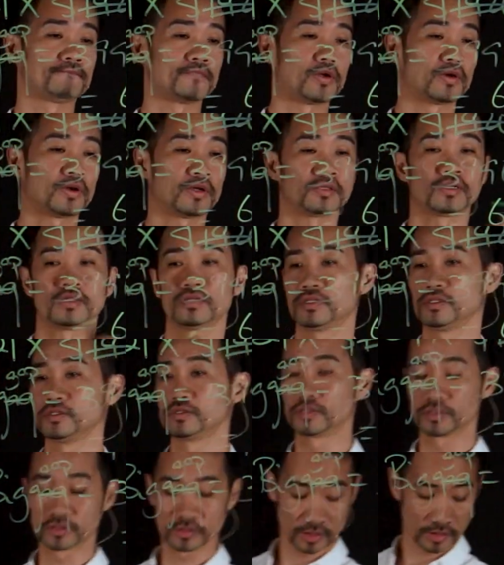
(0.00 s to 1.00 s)
All right, then
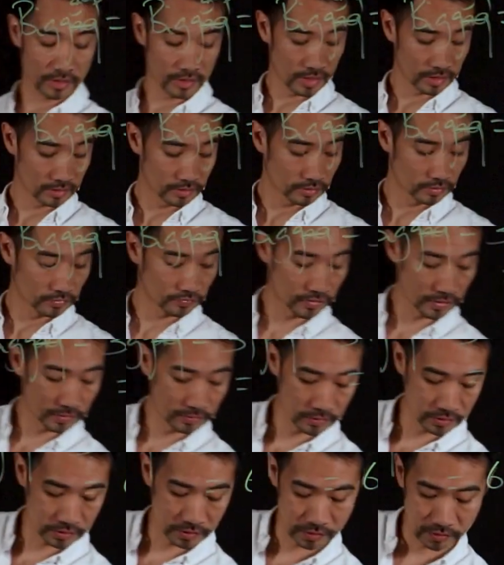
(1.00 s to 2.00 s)
teacher say that I need to
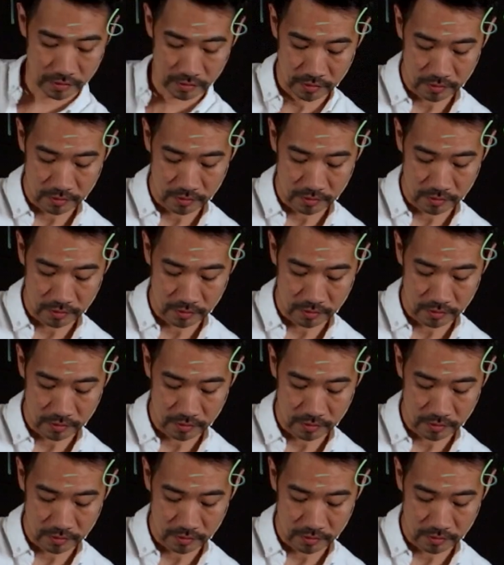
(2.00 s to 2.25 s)
find what is the